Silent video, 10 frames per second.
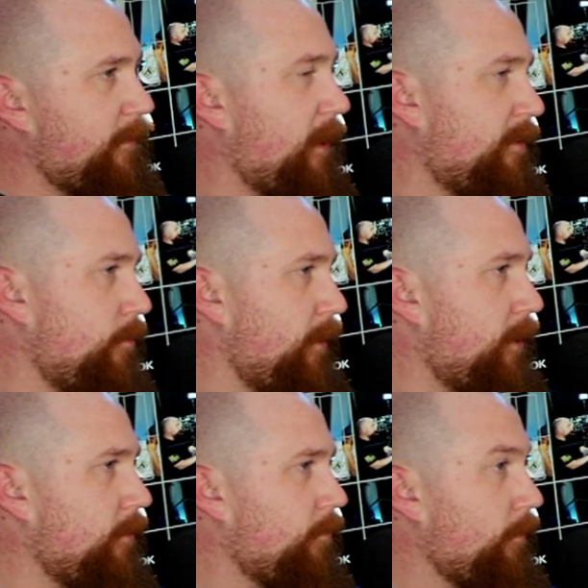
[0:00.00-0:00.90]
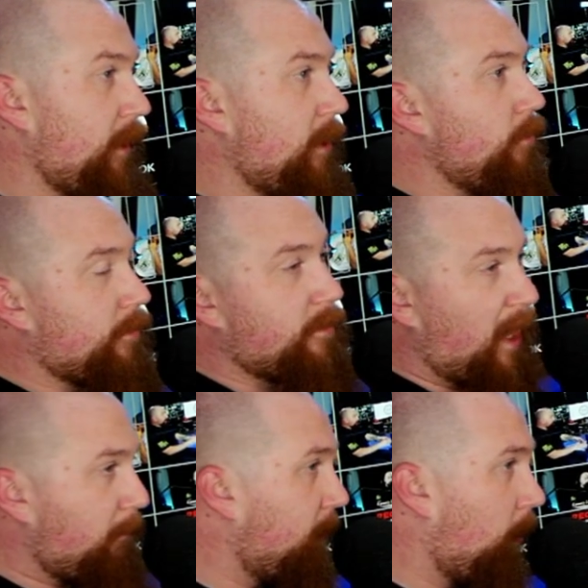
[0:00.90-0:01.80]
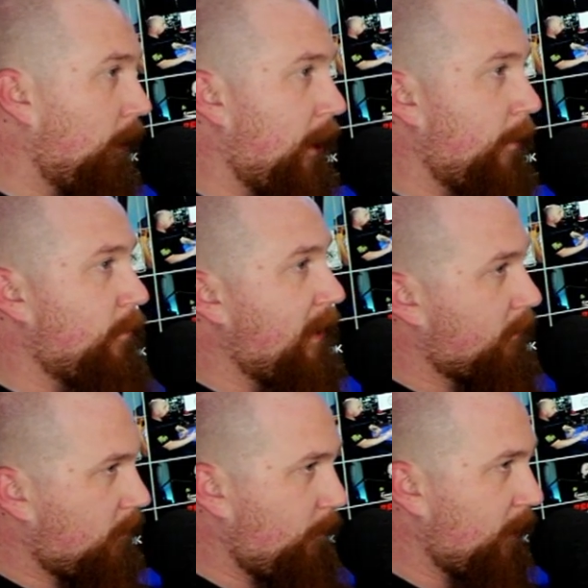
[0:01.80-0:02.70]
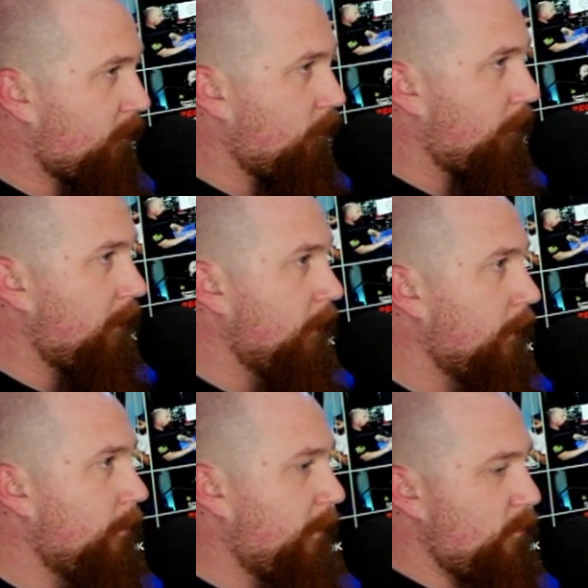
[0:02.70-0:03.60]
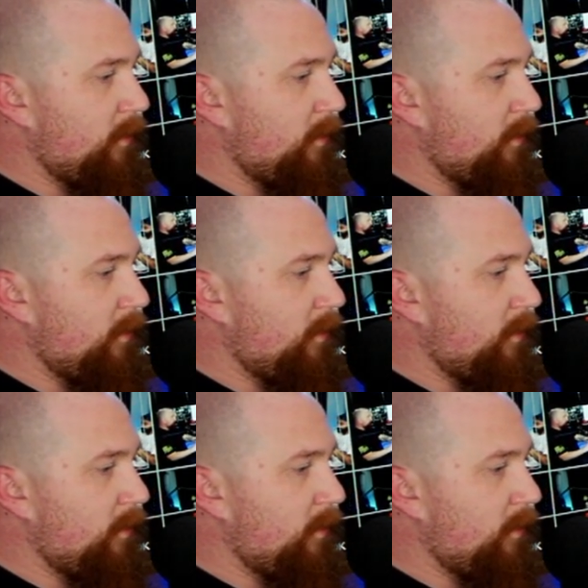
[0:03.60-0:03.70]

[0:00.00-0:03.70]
fantasy week because he used to type it all up, write out this big story, but he